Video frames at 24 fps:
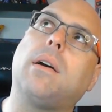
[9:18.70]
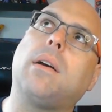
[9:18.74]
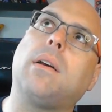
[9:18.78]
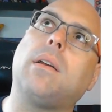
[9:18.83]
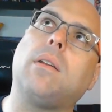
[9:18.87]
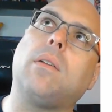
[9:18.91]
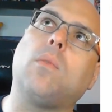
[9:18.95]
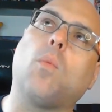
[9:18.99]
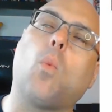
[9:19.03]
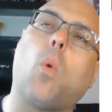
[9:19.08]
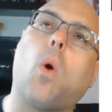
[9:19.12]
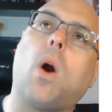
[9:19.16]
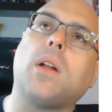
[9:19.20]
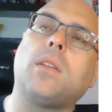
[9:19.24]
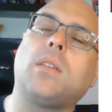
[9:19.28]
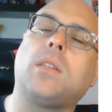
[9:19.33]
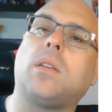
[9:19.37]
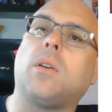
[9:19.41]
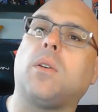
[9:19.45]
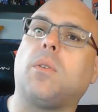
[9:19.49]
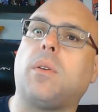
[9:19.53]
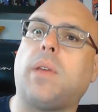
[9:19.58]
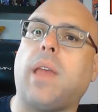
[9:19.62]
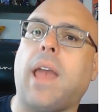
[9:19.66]
wants
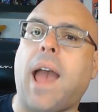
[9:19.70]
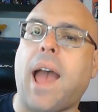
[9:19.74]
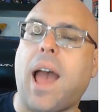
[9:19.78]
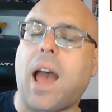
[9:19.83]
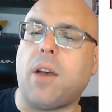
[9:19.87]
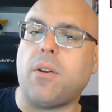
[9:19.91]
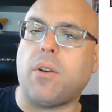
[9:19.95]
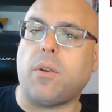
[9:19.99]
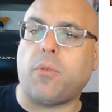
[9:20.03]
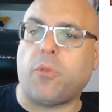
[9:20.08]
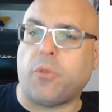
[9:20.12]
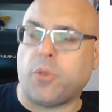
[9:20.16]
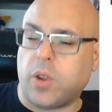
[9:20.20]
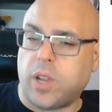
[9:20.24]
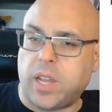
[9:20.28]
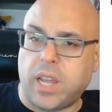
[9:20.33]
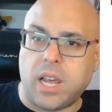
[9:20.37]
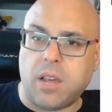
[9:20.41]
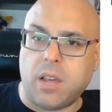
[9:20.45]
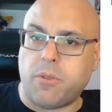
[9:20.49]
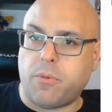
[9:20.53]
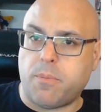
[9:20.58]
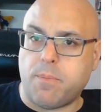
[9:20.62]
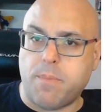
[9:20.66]
to
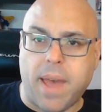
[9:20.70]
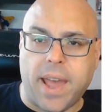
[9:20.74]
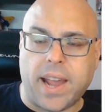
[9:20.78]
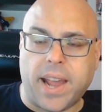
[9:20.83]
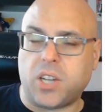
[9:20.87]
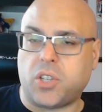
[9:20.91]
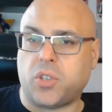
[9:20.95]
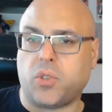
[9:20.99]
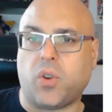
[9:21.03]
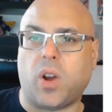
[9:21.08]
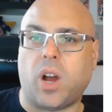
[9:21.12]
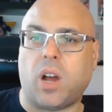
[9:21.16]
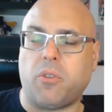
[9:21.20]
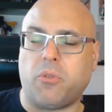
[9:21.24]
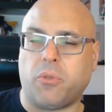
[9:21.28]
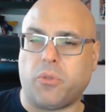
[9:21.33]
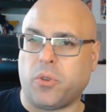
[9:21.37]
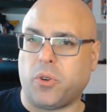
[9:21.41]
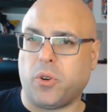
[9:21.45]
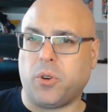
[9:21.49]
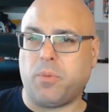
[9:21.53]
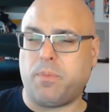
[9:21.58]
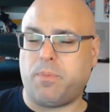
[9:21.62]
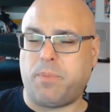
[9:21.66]
forgive Megatron
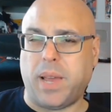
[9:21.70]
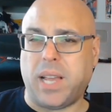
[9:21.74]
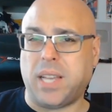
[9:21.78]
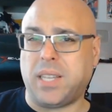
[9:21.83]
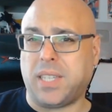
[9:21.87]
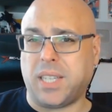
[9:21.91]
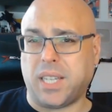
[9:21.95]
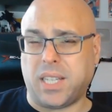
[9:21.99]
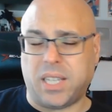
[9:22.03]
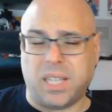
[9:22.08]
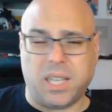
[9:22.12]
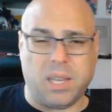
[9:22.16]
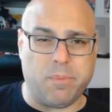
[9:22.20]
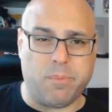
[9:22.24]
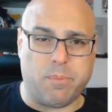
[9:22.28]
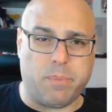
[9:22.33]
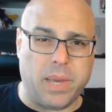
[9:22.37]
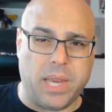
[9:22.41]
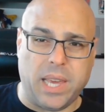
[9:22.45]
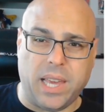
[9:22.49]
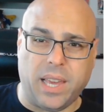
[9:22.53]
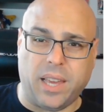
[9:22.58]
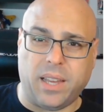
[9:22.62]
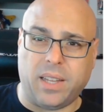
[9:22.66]
for basically
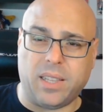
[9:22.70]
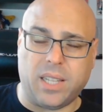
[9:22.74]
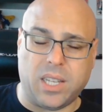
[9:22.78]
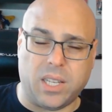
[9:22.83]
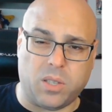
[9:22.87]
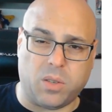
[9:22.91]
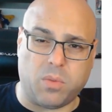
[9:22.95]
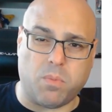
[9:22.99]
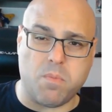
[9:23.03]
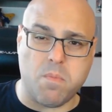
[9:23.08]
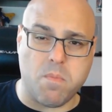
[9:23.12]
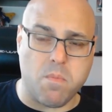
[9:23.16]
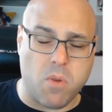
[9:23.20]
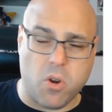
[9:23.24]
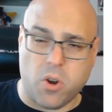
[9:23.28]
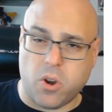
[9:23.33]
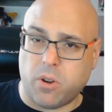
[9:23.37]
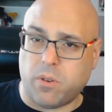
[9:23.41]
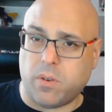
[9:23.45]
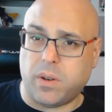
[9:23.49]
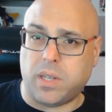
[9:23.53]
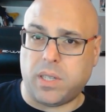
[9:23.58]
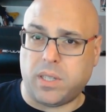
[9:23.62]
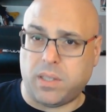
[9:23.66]
being this
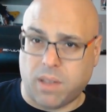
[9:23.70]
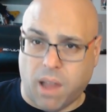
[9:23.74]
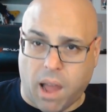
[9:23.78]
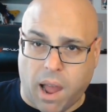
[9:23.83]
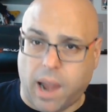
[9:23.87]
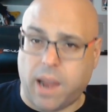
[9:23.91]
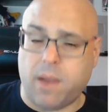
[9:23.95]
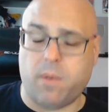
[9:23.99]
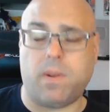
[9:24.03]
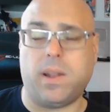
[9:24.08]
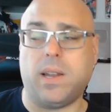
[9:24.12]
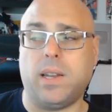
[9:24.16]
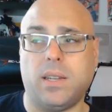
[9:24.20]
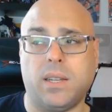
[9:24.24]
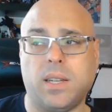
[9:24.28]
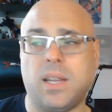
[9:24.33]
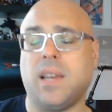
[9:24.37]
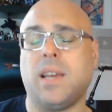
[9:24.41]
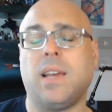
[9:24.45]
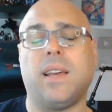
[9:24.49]
murderous tyrant.